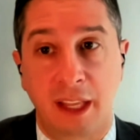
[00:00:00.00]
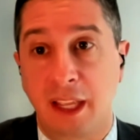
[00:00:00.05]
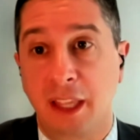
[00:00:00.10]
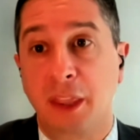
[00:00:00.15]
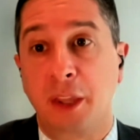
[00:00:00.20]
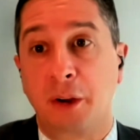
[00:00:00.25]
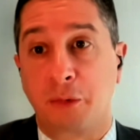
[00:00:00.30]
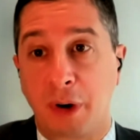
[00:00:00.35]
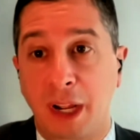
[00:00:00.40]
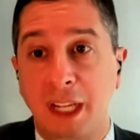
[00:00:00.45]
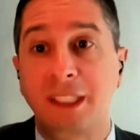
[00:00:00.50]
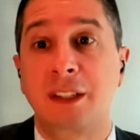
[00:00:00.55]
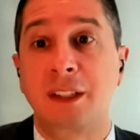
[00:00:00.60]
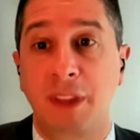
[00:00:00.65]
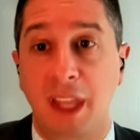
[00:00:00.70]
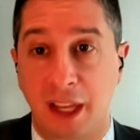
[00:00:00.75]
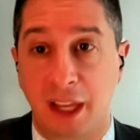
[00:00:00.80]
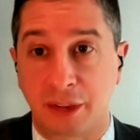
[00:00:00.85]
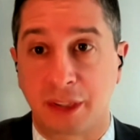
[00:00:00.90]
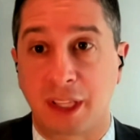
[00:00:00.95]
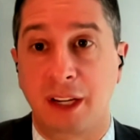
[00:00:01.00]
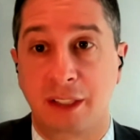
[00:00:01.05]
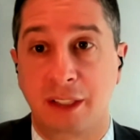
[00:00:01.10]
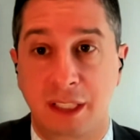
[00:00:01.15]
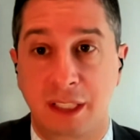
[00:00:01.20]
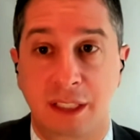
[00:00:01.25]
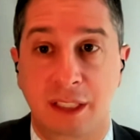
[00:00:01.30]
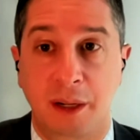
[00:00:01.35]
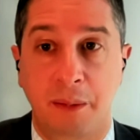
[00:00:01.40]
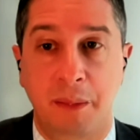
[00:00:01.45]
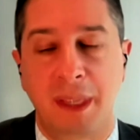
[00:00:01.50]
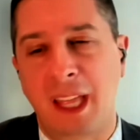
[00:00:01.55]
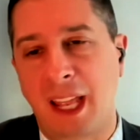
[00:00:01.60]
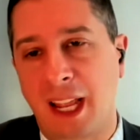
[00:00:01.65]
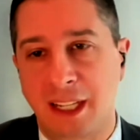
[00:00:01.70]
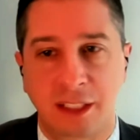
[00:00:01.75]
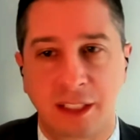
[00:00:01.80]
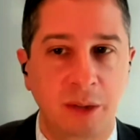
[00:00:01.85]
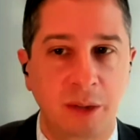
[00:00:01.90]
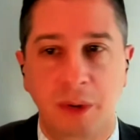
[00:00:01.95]
in the rest of the healthcare system, and that
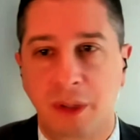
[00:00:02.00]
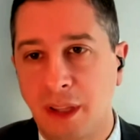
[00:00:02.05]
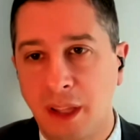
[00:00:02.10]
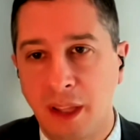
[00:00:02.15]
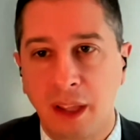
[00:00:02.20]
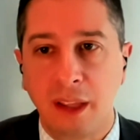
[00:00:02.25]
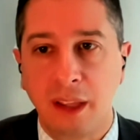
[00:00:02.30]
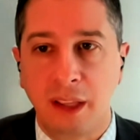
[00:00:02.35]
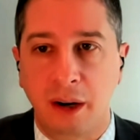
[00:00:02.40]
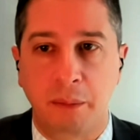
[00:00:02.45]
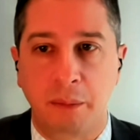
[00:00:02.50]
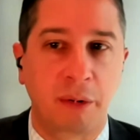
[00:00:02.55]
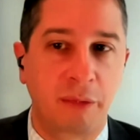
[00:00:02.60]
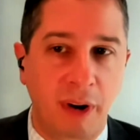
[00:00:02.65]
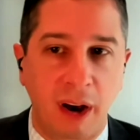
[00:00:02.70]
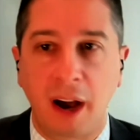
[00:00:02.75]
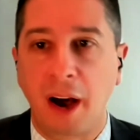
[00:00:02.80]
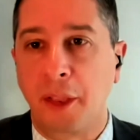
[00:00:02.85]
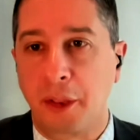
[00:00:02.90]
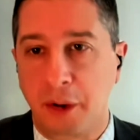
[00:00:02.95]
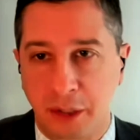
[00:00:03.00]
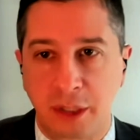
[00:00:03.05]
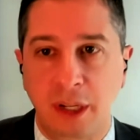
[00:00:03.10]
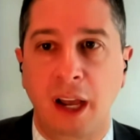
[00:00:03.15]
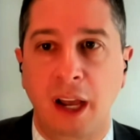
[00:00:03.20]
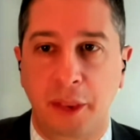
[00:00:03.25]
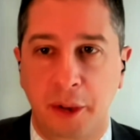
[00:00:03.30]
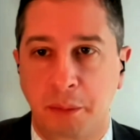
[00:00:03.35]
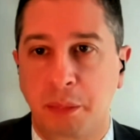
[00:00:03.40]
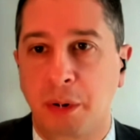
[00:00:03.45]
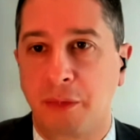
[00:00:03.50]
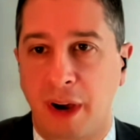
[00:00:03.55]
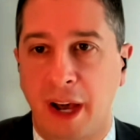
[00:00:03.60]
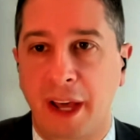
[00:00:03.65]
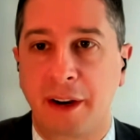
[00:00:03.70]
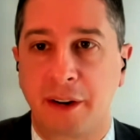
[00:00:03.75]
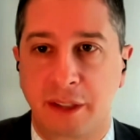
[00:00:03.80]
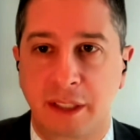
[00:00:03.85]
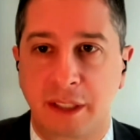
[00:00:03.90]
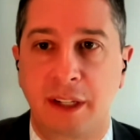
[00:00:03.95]
has to do with other
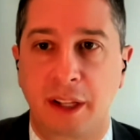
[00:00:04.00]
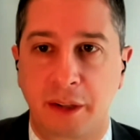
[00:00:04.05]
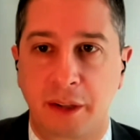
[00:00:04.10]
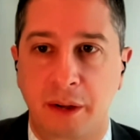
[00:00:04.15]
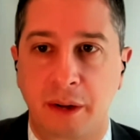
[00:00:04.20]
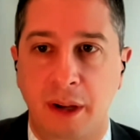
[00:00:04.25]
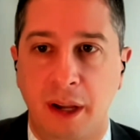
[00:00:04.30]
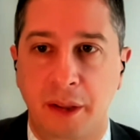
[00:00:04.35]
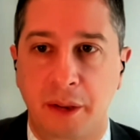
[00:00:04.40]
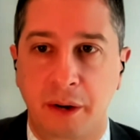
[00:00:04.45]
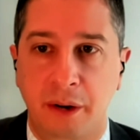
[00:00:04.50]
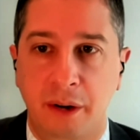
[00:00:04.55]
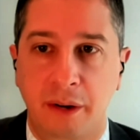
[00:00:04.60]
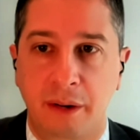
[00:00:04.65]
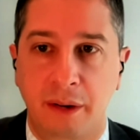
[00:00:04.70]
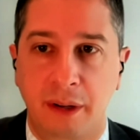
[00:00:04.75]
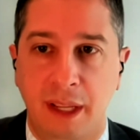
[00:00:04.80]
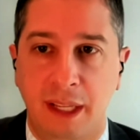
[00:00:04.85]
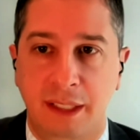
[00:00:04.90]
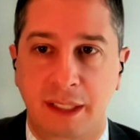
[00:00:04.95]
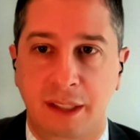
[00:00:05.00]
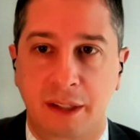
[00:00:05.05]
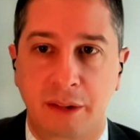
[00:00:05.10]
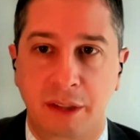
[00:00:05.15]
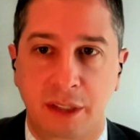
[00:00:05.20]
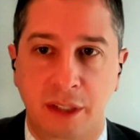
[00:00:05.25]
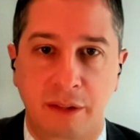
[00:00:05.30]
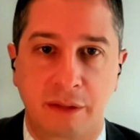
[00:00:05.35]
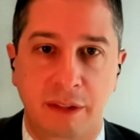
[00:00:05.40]
providers and other.